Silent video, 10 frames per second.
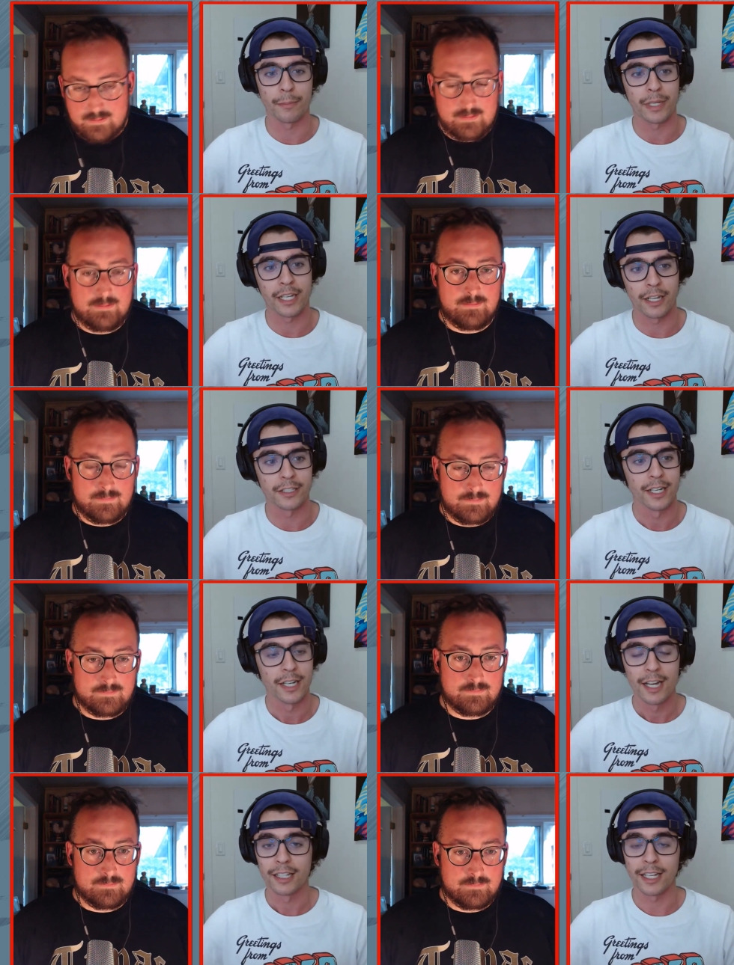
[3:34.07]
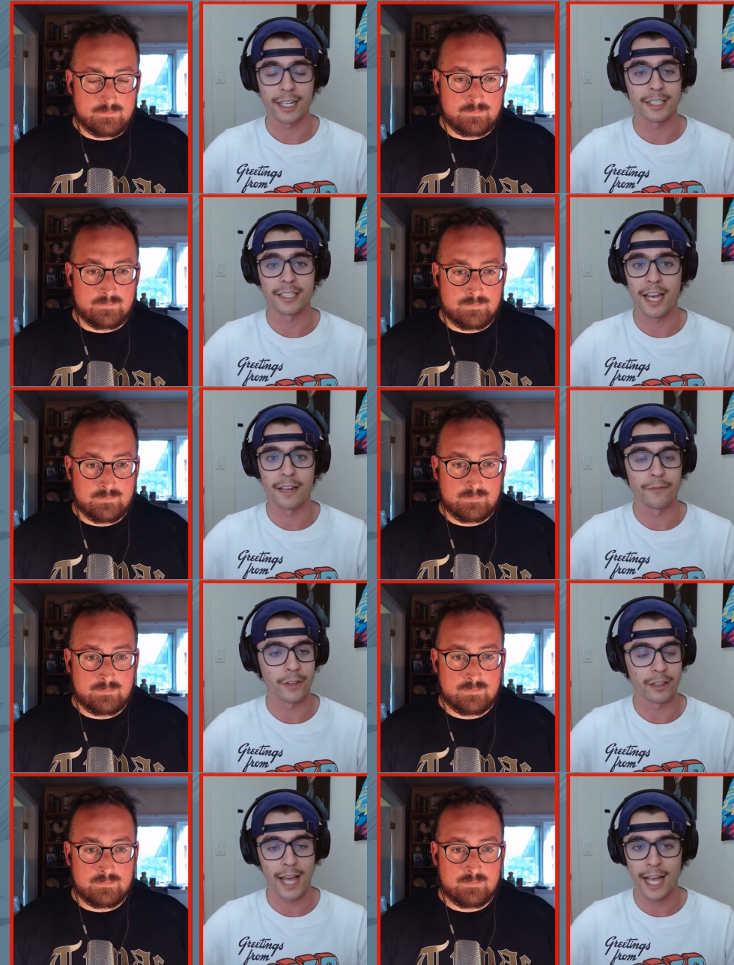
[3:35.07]
Speaker 1: because, like mm I said, for
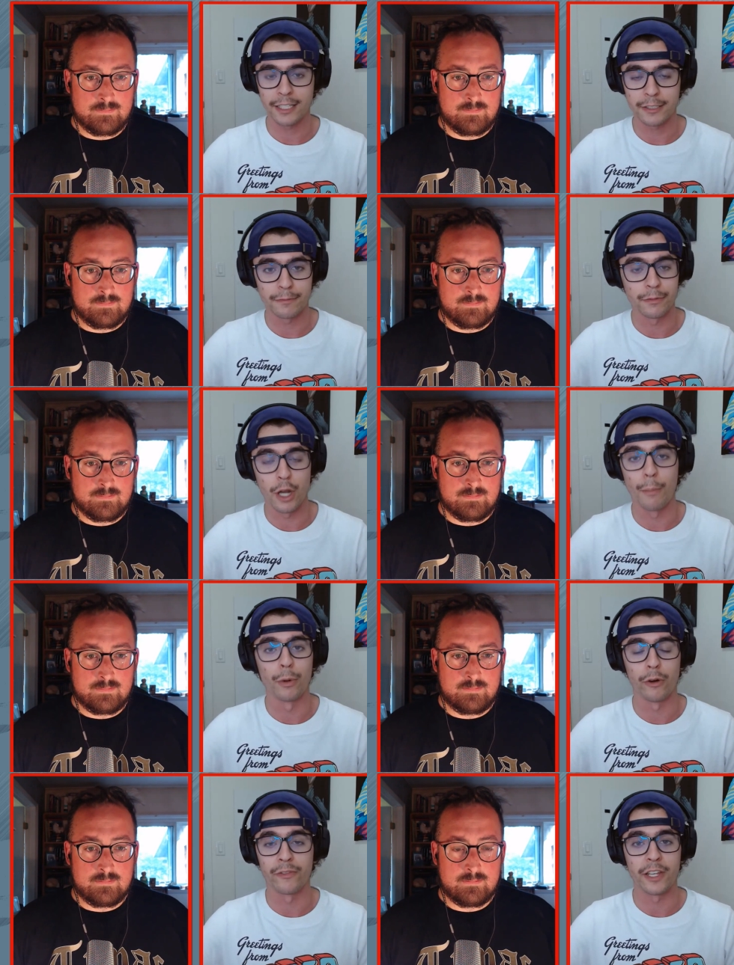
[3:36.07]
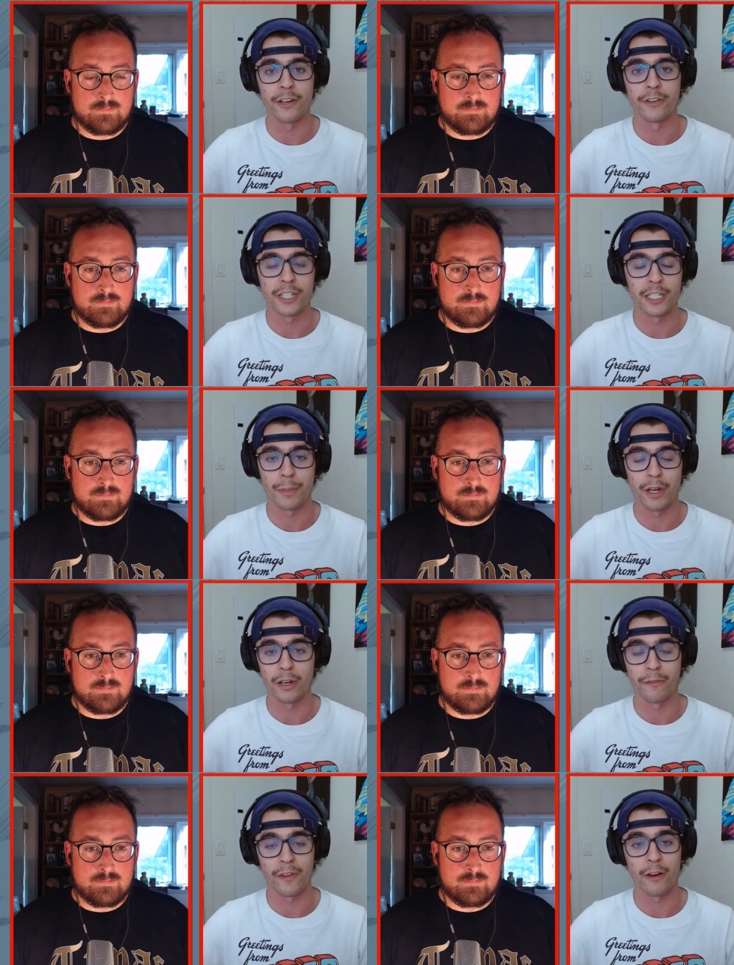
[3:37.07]
the last number of years, he's been on
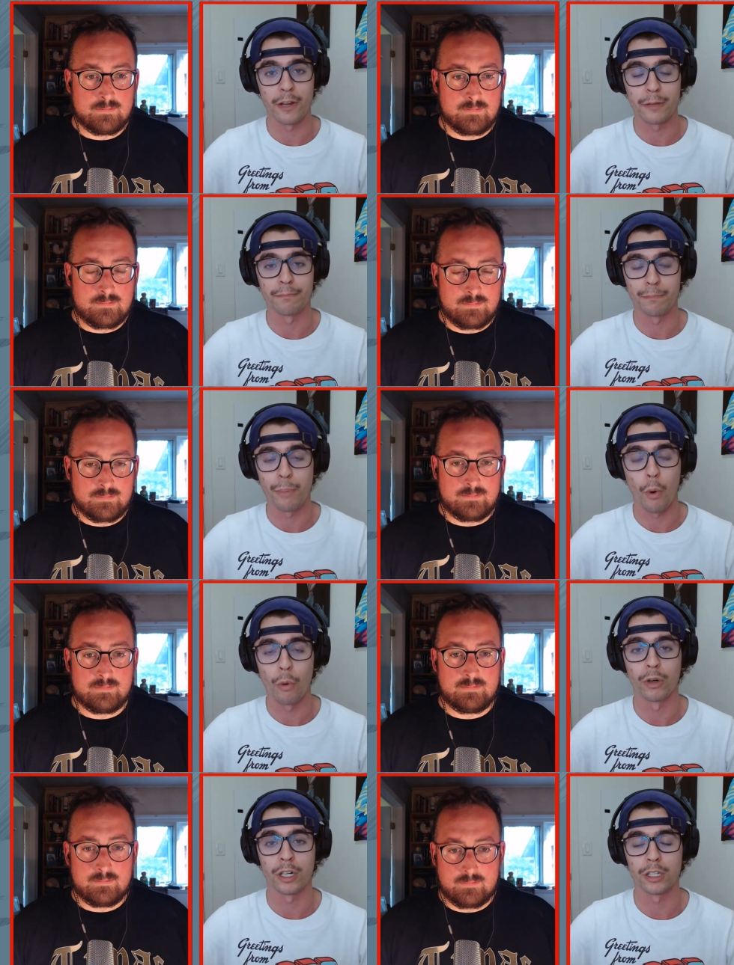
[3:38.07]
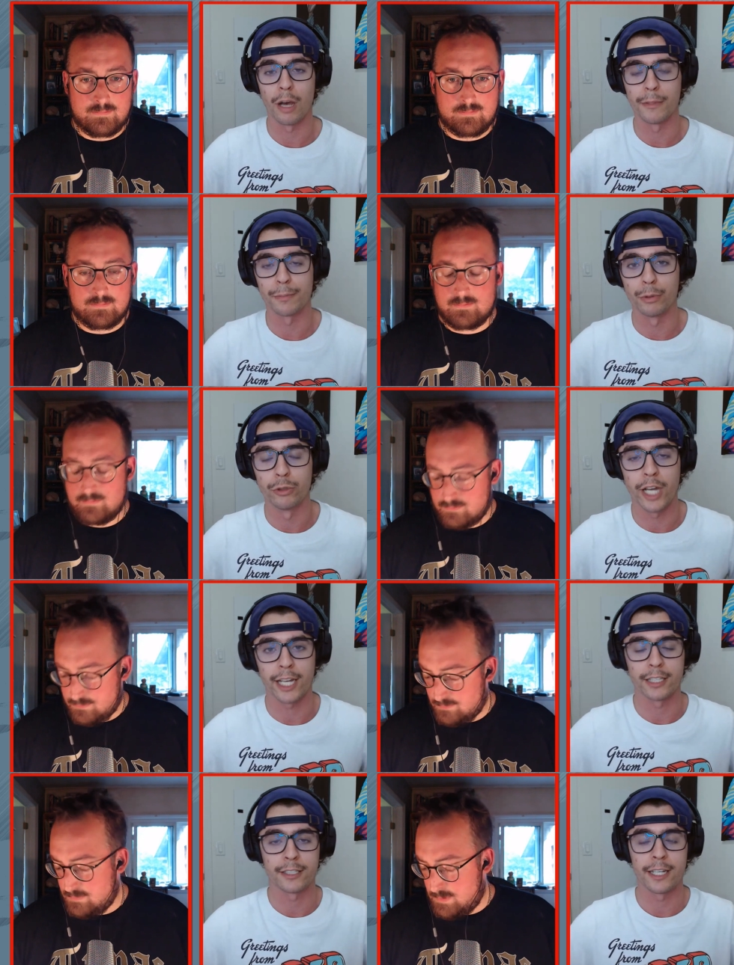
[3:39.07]
a very poor Columbus Blue
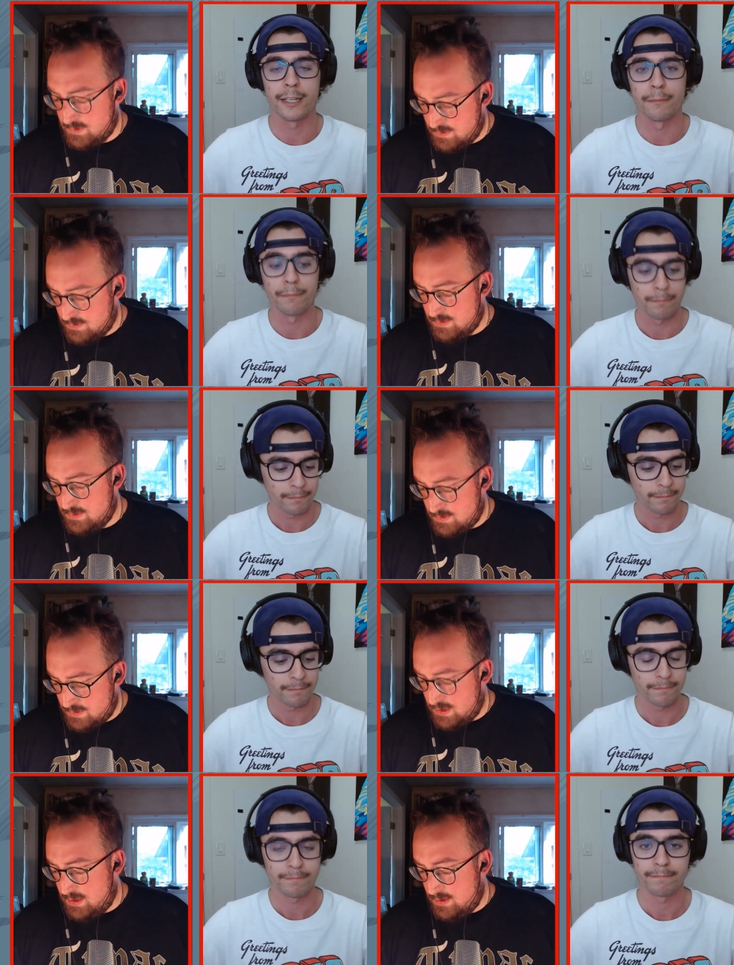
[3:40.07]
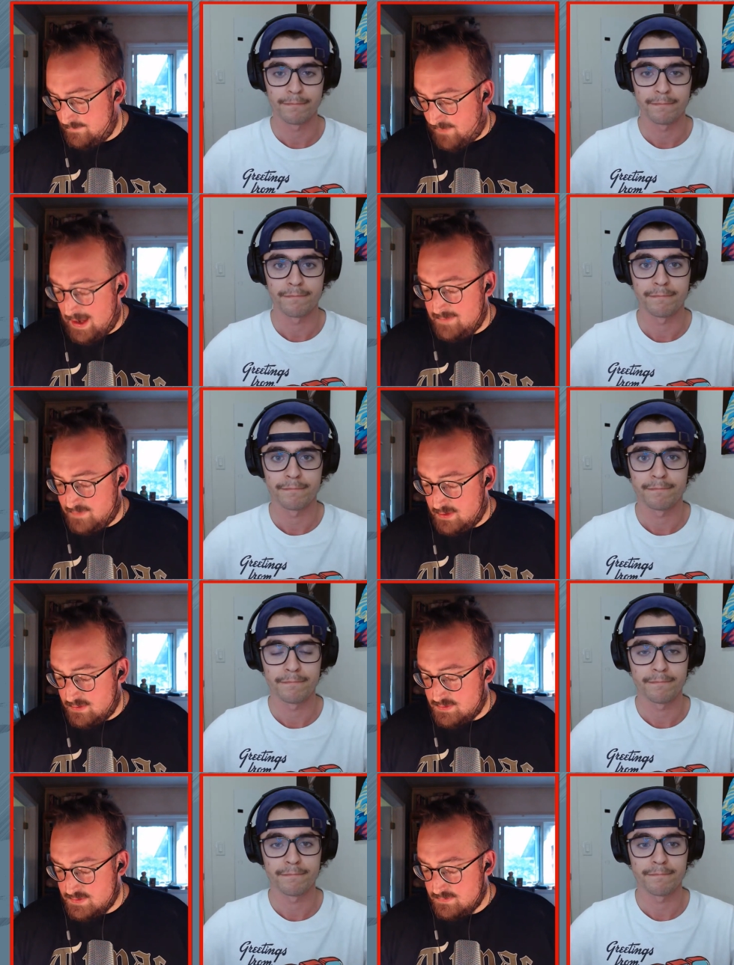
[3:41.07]
Jackets
Speaker 2: team. Five
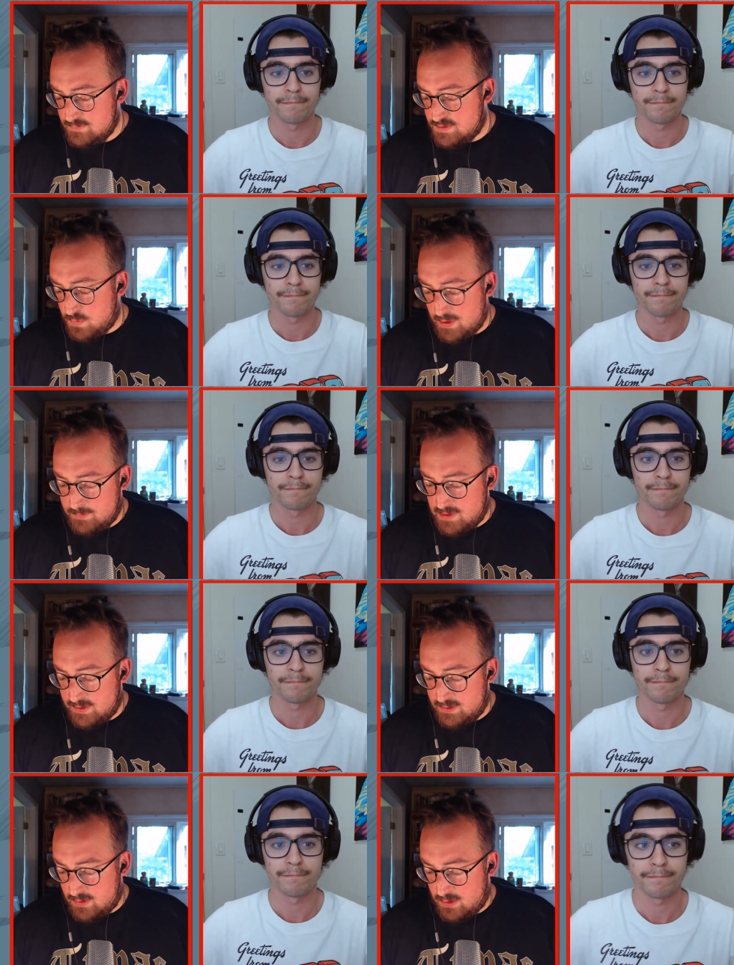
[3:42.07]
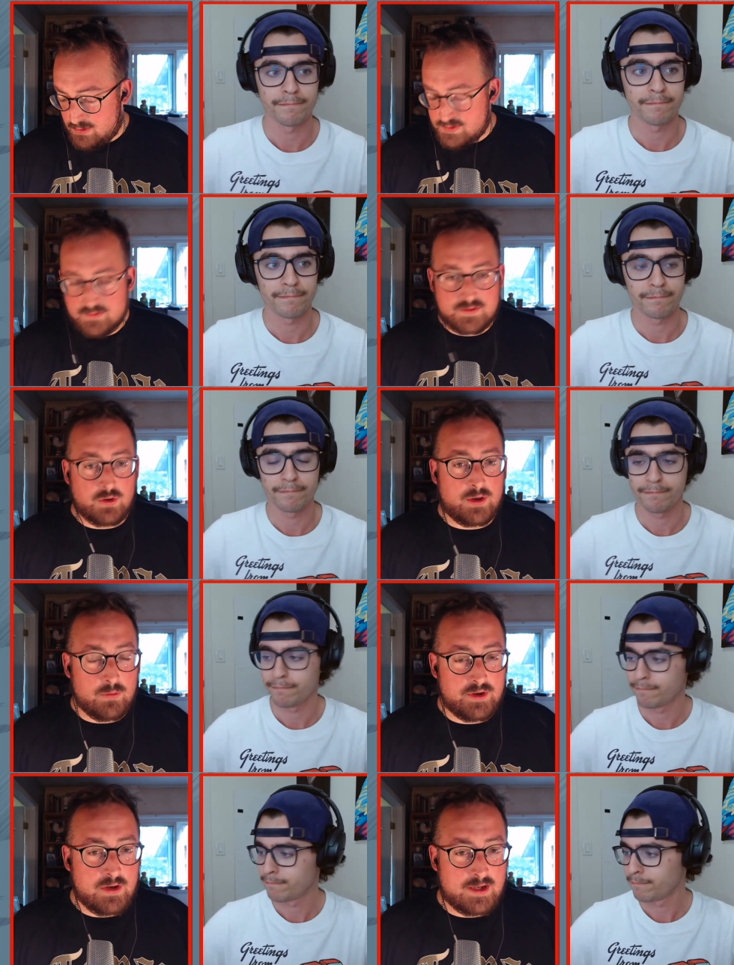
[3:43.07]
years, $20 million. Sorry,
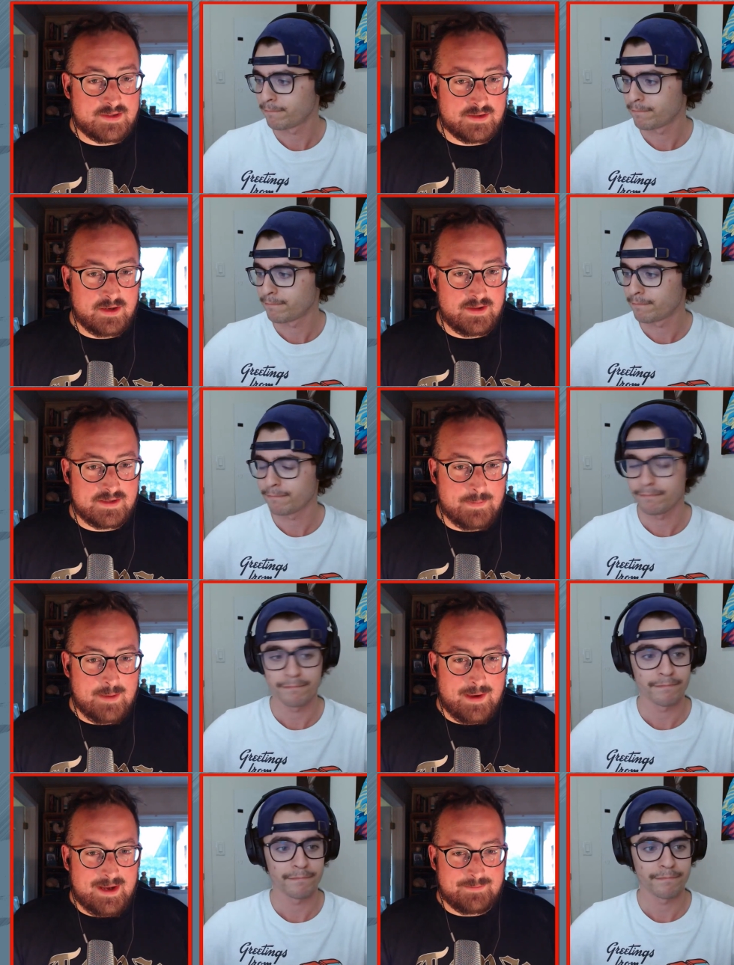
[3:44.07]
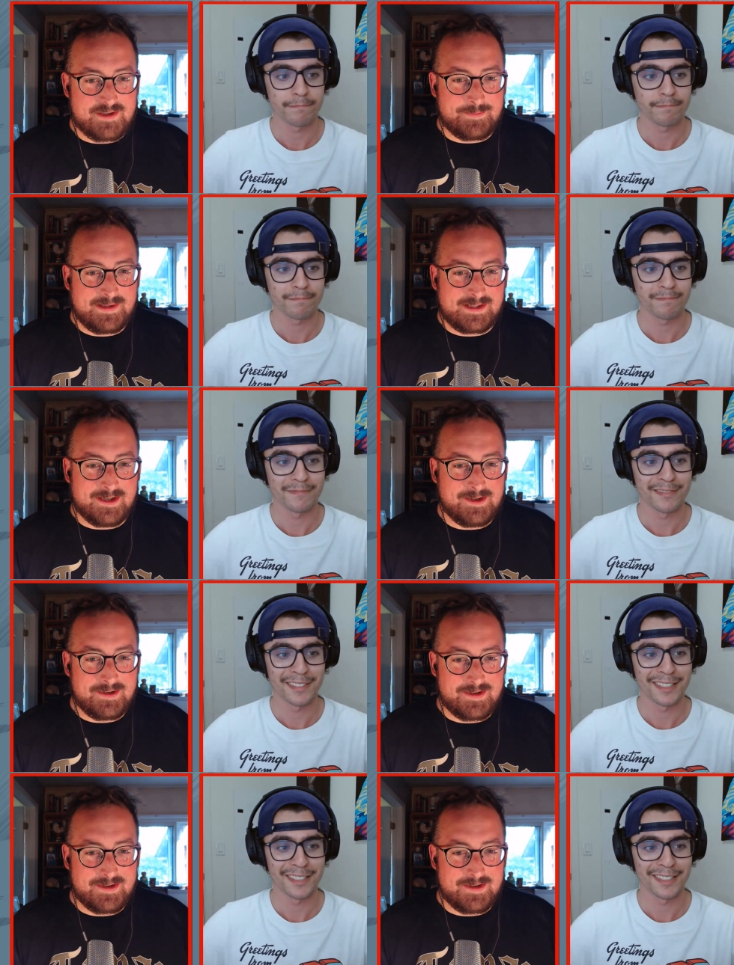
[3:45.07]
were you not done there? That's my bad. I'm jumping the gun on